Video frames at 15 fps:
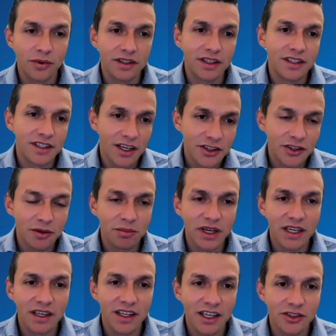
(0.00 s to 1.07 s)
essential
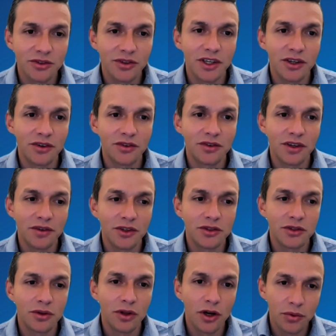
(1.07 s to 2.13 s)
metal actually contributes
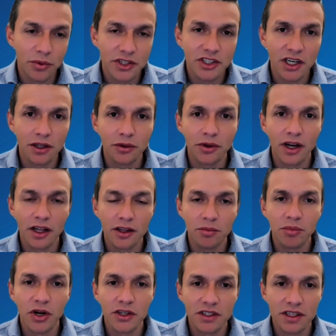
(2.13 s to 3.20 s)
to lower childhood
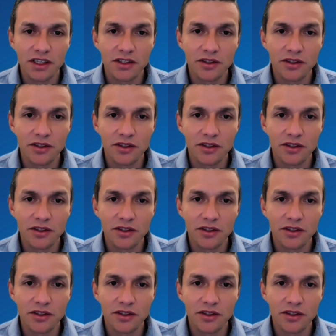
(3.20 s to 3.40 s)
adiposity.